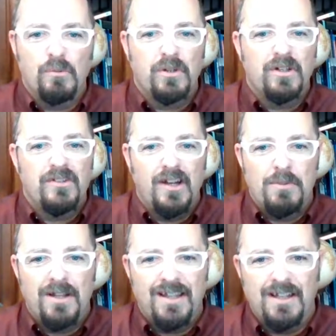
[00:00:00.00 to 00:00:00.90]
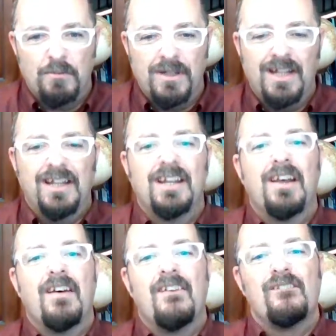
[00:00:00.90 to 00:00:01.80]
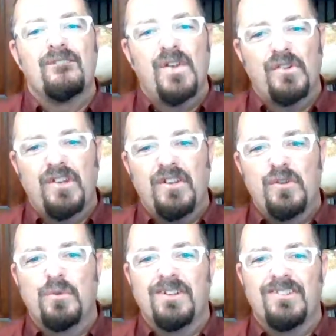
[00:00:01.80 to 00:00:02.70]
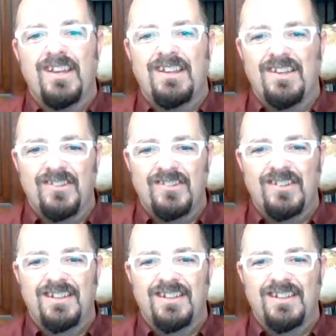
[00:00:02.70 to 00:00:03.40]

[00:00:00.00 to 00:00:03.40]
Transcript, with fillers: We're going to talk about that in a minute. First, I do want to say this.